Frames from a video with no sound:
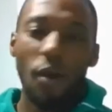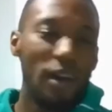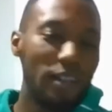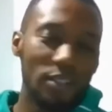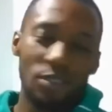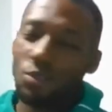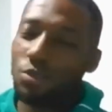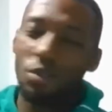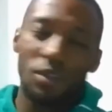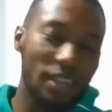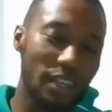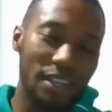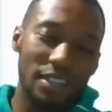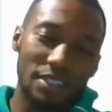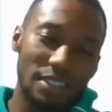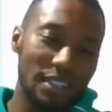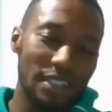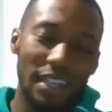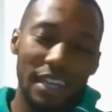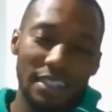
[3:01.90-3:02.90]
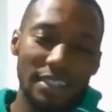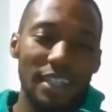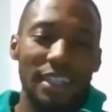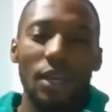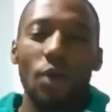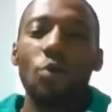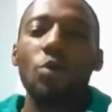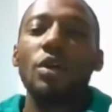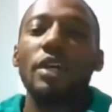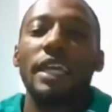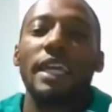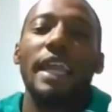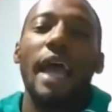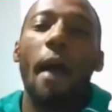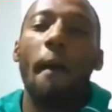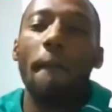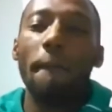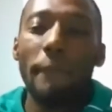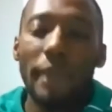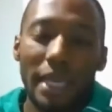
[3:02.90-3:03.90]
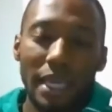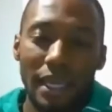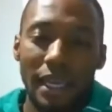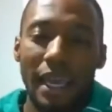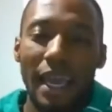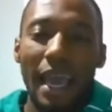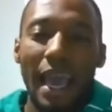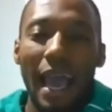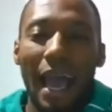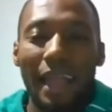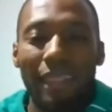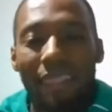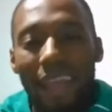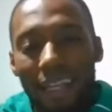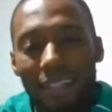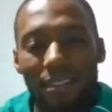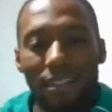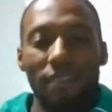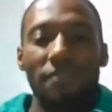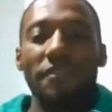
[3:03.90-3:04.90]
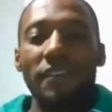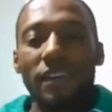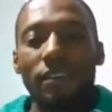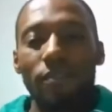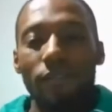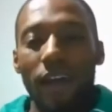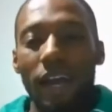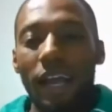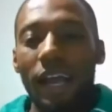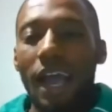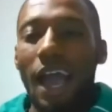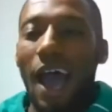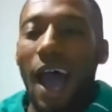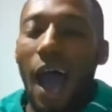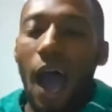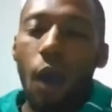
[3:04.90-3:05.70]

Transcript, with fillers: they weren't just looking because in a nice car. They were looking at me. And that's the thing, man.